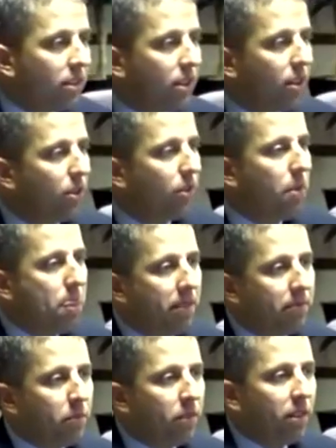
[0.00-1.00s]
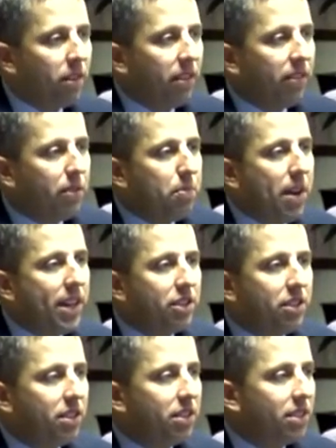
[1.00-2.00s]
So if the
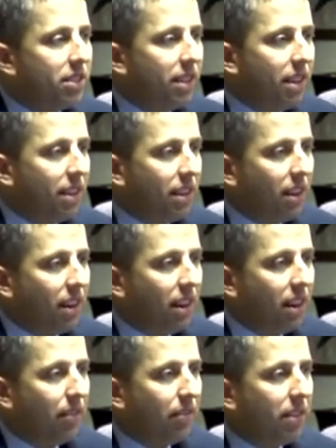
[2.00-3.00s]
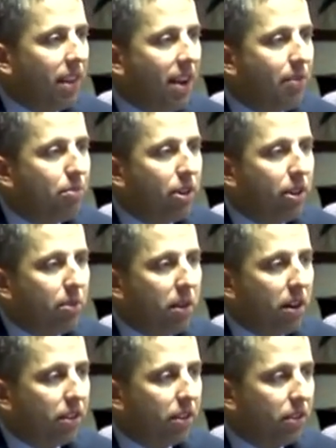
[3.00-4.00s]
patient doesn't have prior
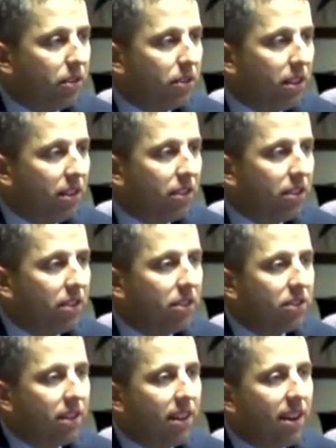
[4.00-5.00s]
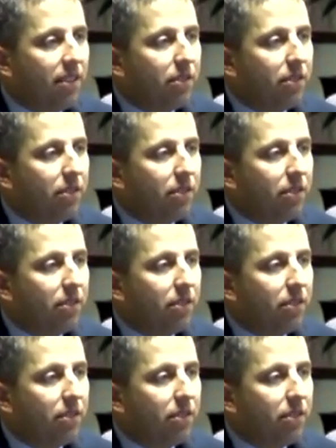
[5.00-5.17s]
antibiotic use and does not